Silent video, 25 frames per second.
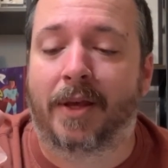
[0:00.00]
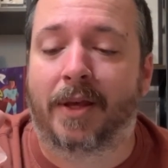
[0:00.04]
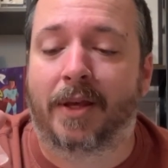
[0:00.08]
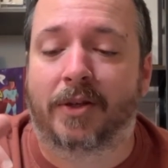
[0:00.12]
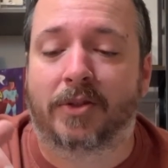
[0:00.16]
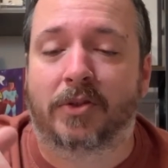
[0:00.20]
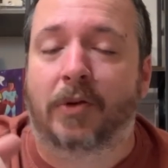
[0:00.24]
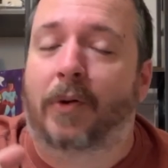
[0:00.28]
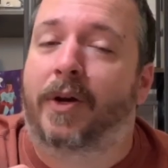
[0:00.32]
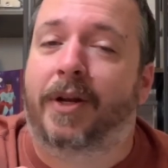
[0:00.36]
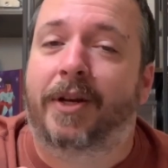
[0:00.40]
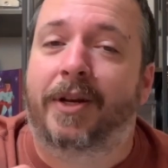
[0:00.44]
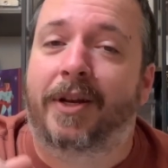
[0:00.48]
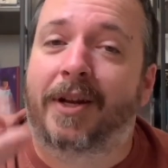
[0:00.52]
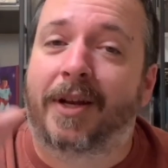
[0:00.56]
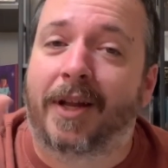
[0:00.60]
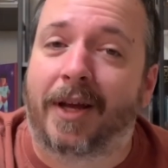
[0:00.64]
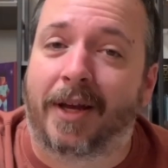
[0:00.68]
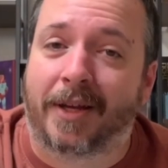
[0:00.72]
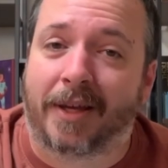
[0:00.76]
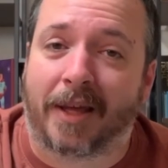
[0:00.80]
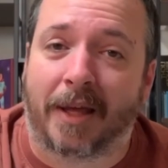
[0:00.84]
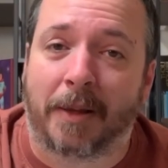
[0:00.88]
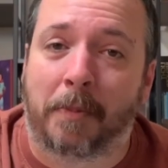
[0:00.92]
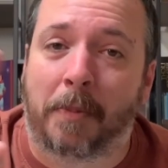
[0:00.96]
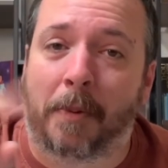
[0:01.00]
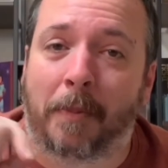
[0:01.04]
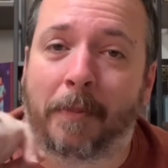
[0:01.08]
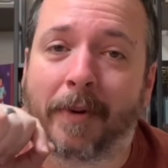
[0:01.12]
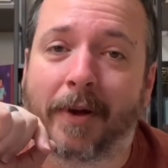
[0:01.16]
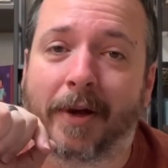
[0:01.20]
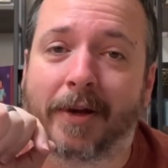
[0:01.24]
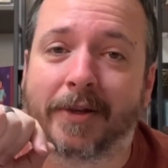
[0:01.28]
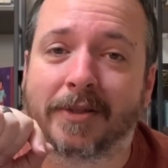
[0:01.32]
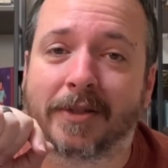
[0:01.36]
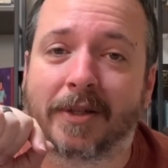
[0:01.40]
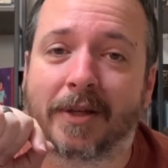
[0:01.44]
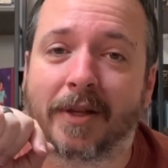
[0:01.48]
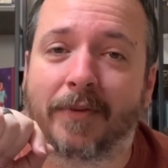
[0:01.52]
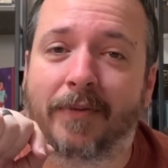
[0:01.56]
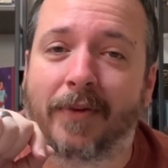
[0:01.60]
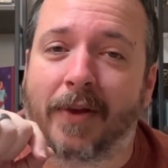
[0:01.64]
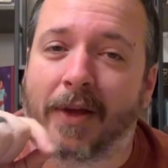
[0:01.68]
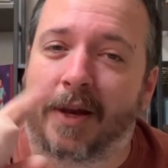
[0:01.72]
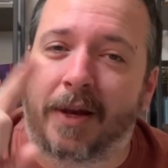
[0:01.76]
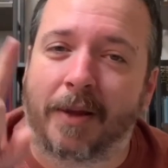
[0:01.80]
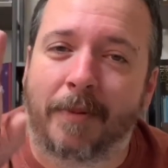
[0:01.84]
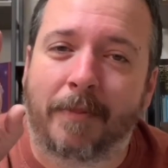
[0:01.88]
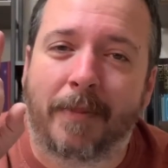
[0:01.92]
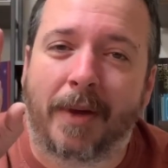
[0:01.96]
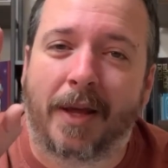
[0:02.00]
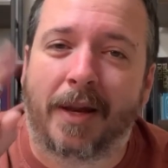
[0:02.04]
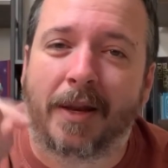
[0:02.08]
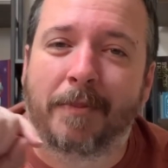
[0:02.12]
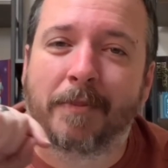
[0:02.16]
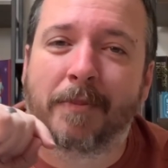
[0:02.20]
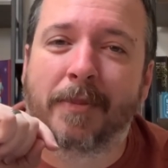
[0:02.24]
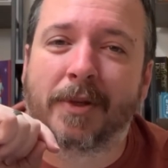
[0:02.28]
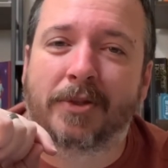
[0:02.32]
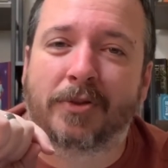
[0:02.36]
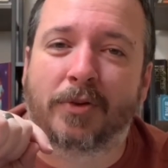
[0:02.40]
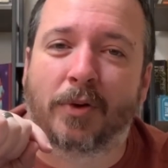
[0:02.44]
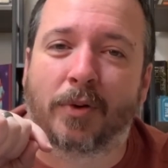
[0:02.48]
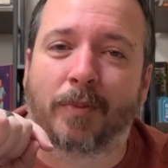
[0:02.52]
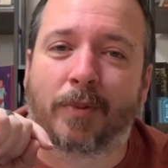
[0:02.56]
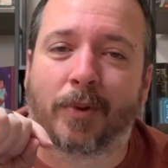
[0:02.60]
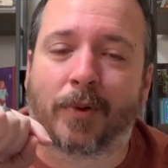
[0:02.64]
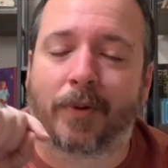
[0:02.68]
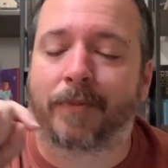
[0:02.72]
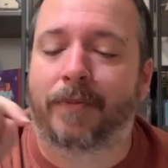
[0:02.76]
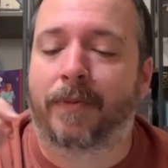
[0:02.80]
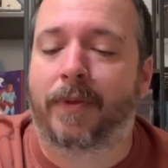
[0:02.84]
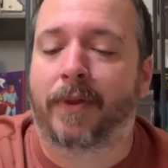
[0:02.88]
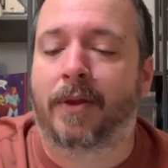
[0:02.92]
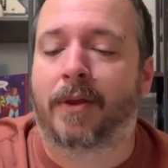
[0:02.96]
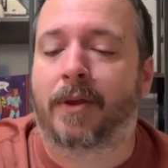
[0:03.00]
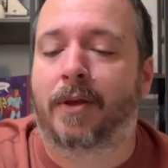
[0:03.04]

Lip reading: So I did not keep it positive, and it made it miserable.